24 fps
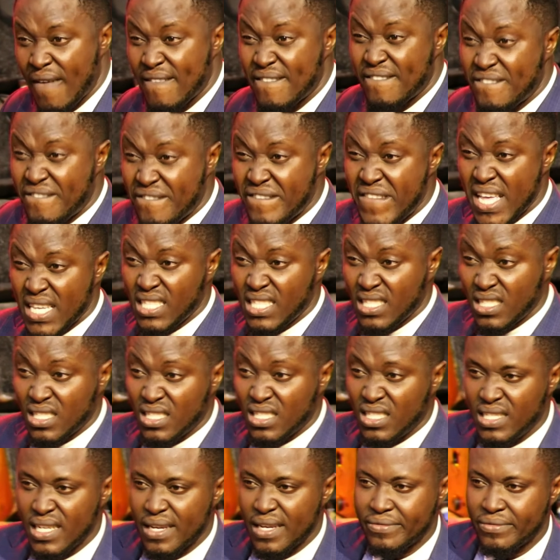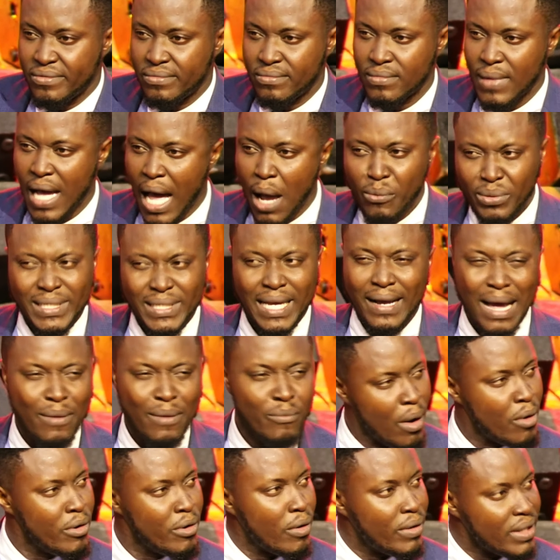faced the devil. I wish, I,
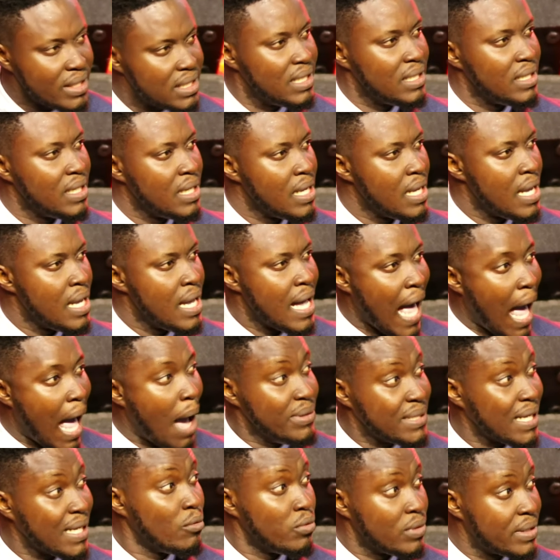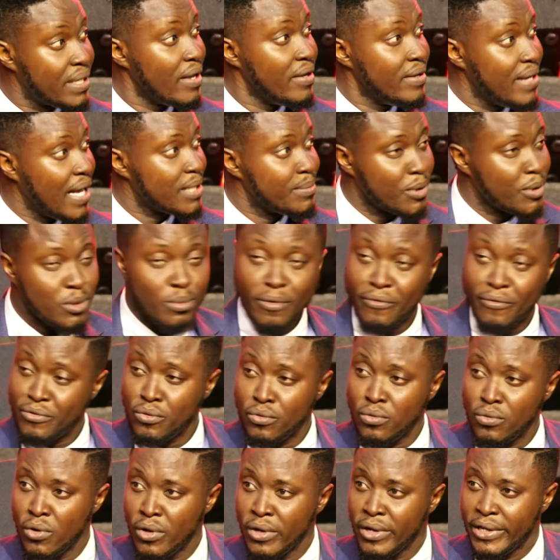honestly, I wish I could tell you guys, but some of you,
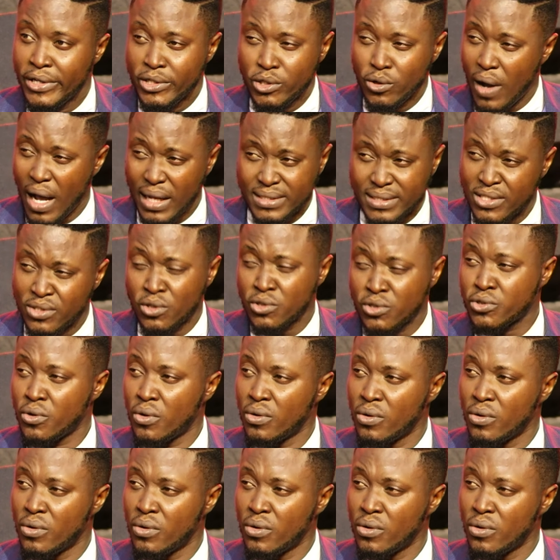your heart is not strong.